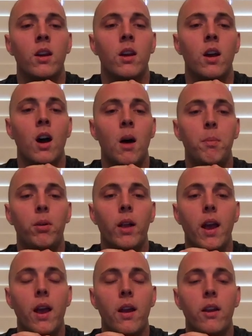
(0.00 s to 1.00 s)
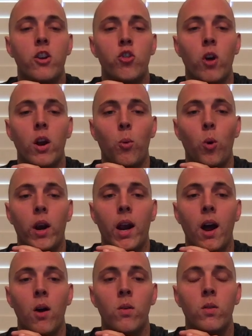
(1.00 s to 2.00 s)
plan to try to work
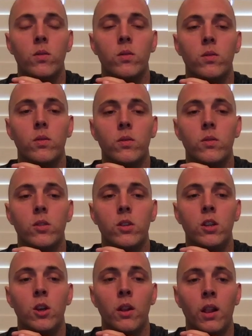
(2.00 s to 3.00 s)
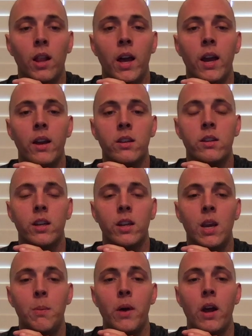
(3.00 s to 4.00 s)
out, the legs and
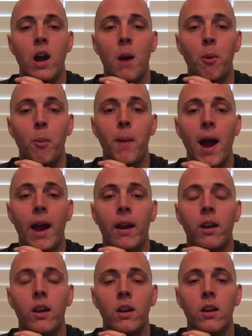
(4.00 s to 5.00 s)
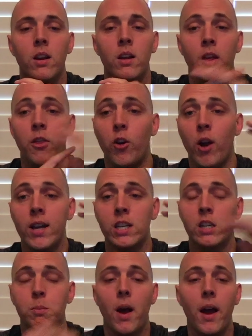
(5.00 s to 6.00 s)
keep that upper back and the thoracic
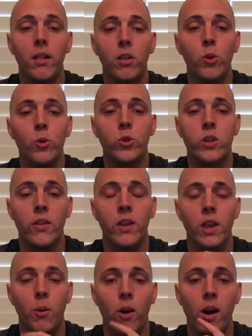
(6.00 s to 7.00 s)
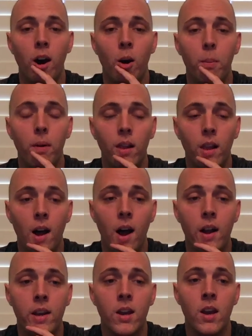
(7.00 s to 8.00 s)
spine loose, I think that will help a
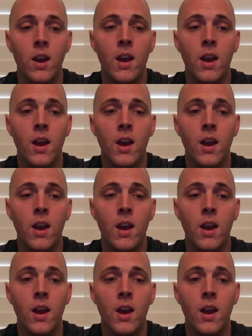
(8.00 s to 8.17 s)
lot.